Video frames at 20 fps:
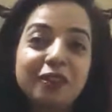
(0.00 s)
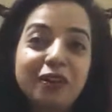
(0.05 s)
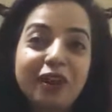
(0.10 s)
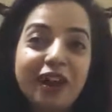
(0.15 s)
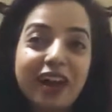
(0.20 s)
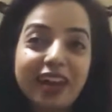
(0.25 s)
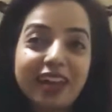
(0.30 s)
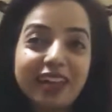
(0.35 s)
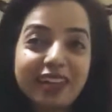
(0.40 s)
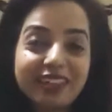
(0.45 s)

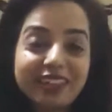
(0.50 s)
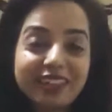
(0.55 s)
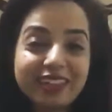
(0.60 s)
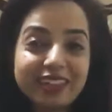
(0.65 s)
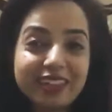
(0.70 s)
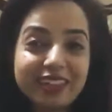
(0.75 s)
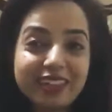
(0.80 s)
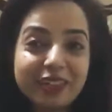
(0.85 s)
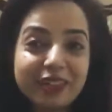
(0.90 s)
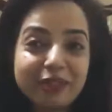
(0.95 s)
our
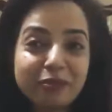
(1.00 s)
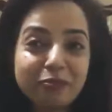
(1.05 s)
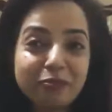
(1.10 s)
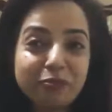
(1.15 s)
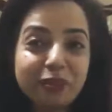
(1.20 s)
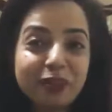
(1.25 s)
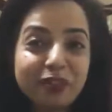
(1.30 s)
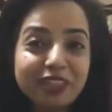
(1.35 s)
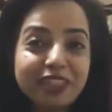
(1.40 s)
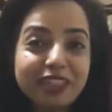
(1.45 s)

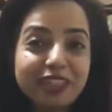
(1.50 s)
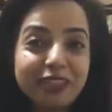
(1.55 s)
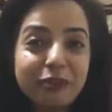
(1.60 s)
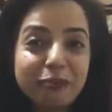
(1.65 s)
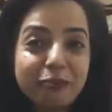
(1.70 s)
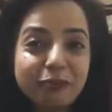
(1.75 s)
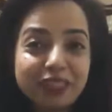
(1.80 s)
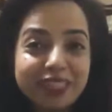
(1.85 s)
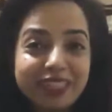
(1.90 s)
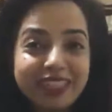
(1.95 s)
political
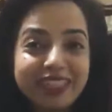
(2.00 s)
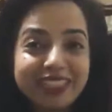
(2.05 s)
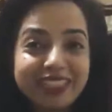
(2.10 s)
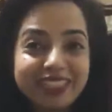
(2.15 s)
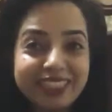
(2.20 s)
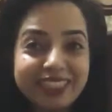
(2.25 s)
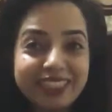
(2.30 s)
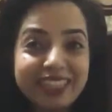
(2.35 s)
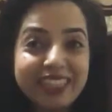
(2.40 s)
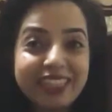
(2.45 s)

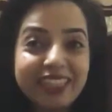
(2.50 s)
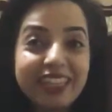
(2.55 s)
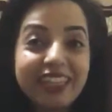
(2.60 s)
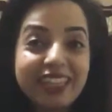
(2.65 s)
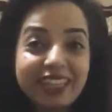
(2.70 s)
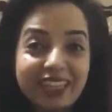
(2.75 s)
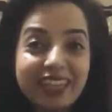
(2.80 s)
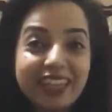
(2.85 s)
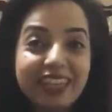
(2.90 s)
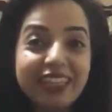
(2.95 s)
biggies
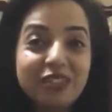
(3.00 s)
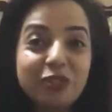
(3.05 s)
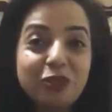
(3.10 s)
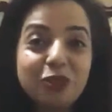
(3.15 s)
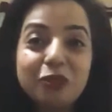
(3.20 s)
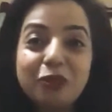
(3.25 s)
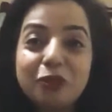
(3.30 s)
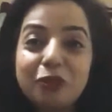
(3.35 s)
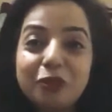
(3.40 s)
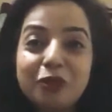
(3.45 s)

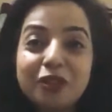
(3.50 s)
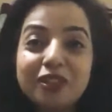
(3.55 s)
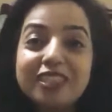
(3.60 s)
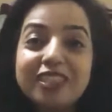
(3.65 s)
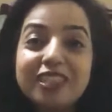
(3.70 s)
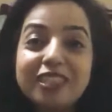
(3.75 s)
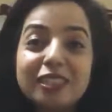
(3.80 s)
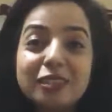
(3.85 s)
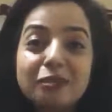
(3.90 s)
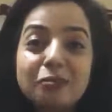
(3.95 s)
into
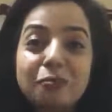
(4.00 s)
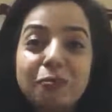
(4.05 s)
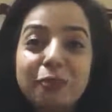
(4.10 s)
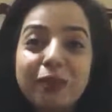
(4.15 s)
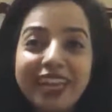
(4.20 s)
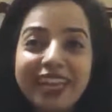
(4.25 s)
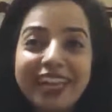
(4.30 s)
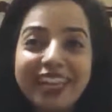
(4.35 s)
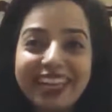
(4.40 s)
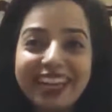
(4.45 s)
this
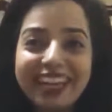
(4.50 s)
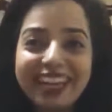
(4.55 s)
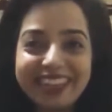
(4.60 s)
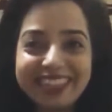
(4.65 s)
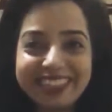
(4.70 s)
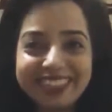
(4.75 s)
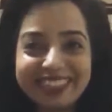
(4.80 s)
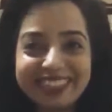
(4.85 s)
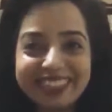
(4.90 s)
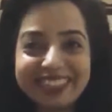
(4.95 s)
bail
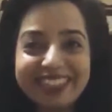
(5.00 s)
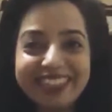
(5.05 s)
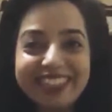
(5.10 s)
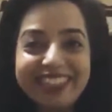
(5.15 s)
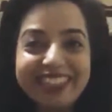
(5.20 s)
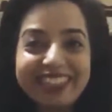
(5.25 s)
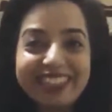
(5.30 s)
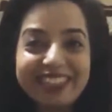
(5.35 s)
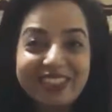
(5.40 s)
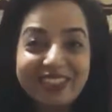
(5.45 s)
gadi.
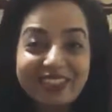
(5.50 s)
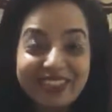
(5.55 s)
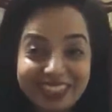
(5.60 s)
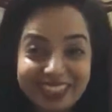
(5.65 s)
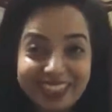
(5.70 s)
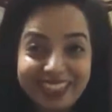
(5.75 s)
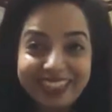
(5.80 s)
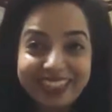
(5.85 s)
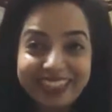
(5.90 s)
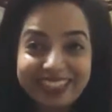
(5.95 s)
So
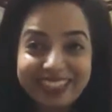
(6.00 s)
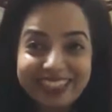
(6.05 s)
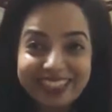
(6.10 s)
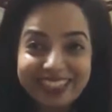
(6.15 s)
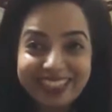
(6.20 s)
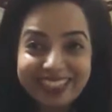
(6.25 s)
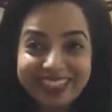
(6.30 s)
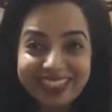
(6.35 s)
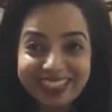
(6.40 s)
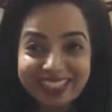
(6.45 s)
he is
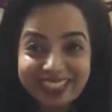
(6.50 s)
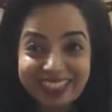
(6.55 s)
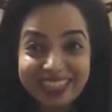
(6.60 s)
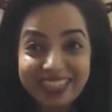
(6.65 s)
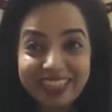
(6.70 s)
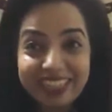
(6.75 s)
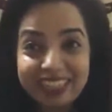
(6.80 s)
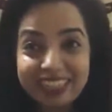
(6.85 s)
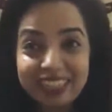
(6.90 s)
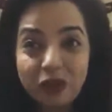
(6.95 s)

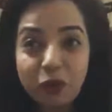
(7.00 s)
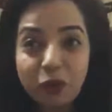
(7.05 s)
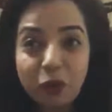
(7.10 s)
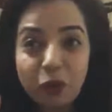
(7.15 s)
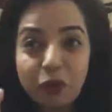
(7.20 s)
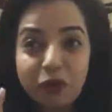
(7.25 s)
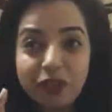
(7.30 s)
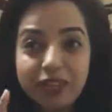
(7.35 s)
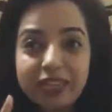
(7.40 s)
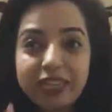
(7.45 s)
the
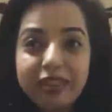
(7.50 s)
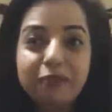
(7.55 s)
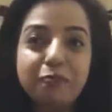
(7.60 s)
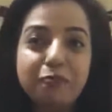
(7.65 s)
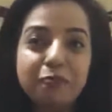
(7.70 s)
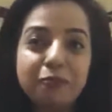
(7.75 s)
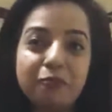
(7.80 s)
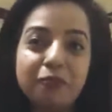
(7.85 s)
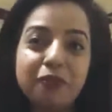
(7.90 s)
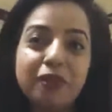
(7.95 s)
only
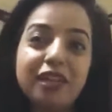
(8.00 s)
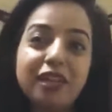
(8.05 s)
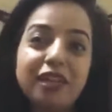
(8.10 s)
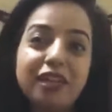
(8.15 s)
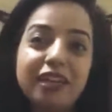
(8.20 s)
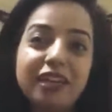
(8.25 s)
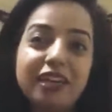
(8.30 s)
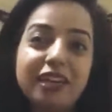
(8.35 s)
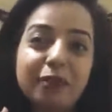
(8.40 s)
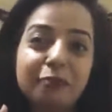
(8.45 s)

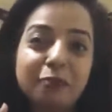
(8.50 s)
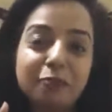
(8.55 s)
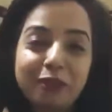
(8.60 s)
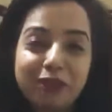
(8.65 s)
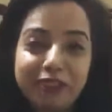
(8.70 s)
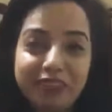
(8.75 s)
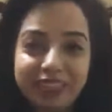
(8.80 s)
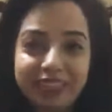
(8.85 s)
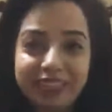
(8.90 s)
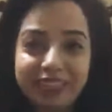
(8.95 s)

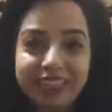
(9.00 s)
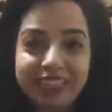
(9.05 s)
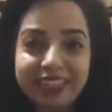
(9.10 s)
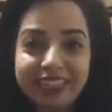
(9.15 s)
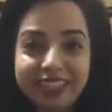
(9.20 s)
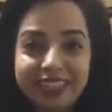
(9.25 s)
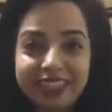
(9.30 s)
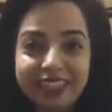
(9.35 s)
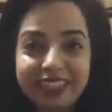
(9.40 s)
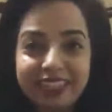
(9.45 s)
political
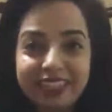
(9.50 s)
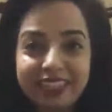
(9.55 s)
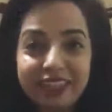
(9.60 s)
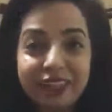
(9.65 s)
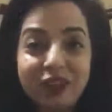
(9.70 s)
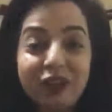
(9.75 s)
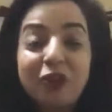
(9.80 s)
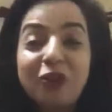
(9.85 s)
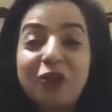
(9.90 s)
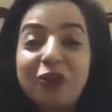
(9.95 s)
leader
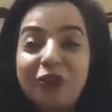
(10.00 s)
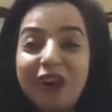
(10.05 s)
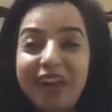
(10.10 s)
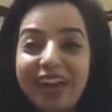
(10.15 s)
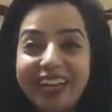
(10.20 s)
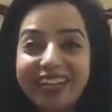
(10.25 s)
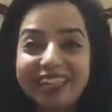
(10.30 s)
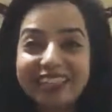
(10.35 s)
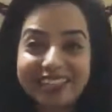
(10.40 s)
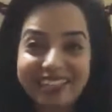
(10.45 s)
who
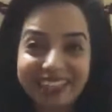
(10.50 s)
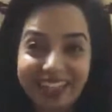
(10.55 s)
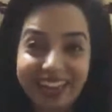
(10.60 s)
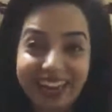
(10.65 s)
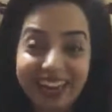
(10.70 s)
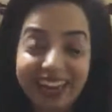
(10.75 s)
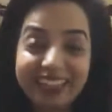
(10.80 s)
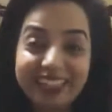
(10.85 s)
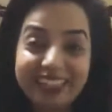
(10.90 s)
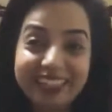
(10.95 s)
has
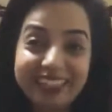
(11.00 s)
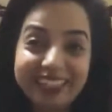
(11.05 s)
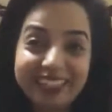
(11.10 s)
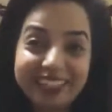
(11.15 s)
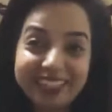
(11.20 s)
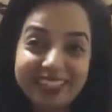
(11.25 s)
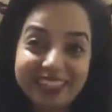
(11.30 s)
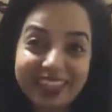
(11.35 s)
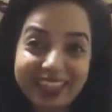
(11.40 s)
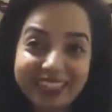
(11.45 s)
had the
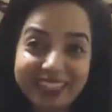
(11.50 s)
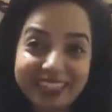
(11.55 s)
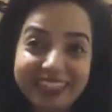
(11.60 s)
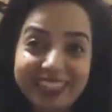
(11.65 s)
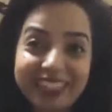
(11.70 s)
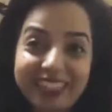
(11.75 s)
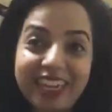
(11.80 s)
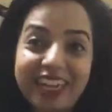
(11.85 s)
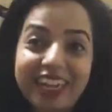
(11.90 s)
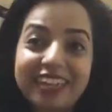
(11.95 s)

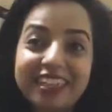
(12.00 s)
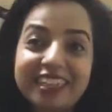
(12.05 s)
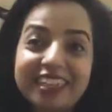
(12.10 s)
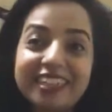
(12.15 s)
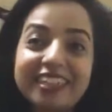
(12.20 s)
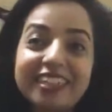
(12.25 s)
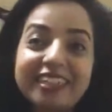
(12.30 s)
courage and